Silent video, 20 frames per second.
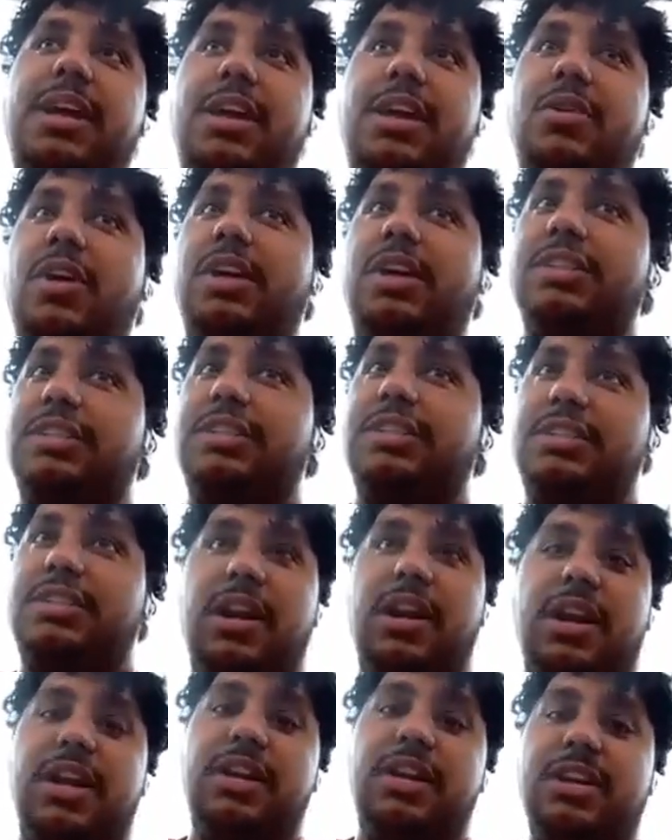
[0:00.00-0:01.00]
I knew I could
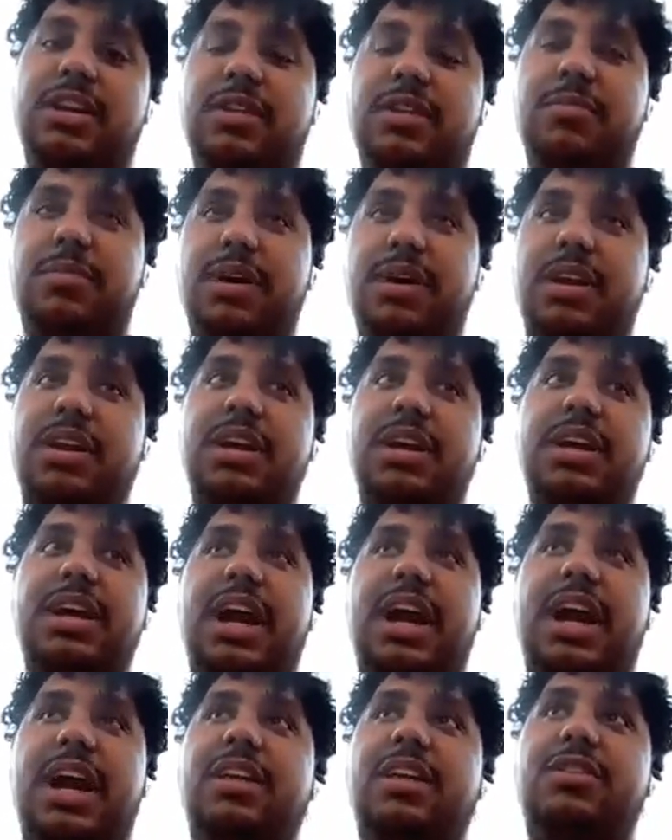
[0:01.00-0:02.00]
sell it, but
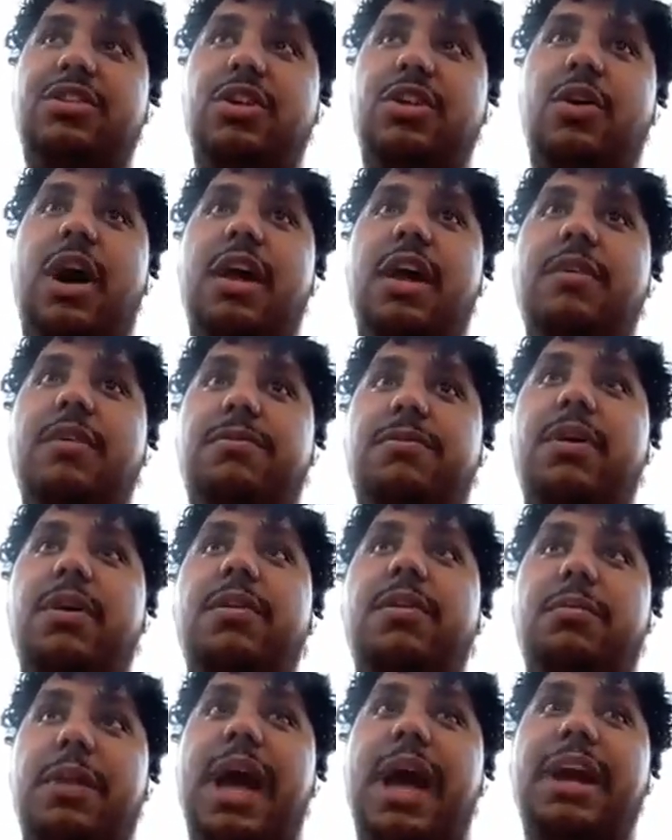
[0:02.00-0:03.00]
I needed to know how to fill
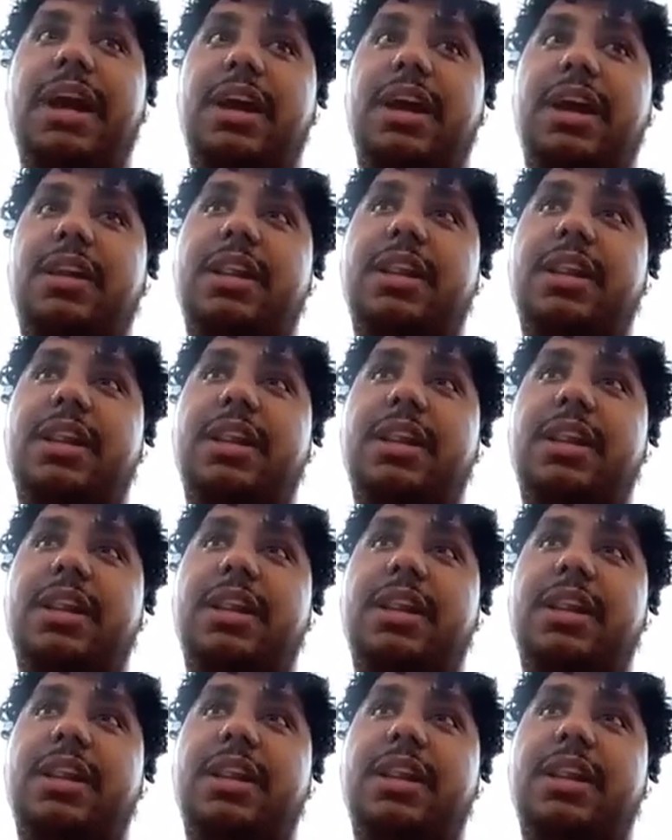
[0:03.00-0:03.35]
the back end.